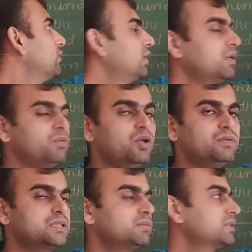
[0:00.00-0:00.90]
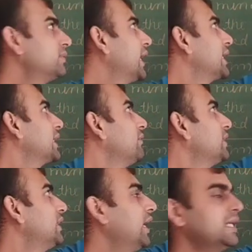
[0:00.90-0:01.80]
verb always must be agree
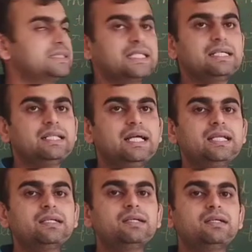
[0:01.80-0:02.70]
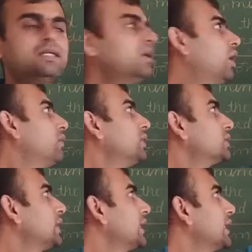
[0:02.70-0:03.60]
with a singular,
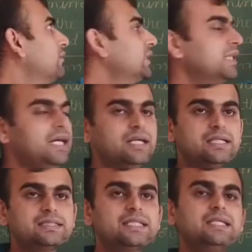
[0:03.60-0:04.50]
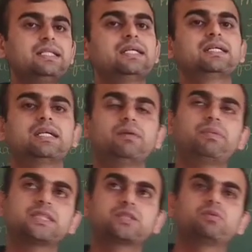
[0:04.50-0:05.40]
always agree with the singular.
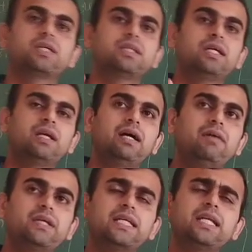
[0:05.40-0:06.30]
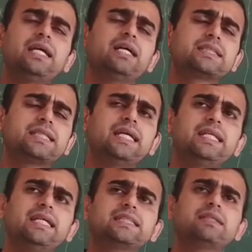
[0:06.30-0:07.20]
First one, we can say
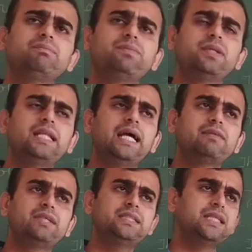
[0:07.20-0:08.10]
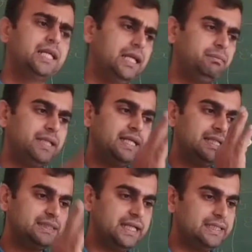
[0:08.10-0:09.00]
in a simple language, if there
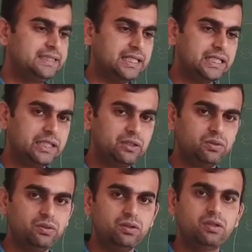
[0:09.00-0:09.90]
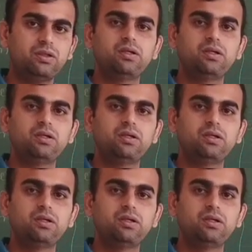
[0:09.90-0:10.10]
is adjective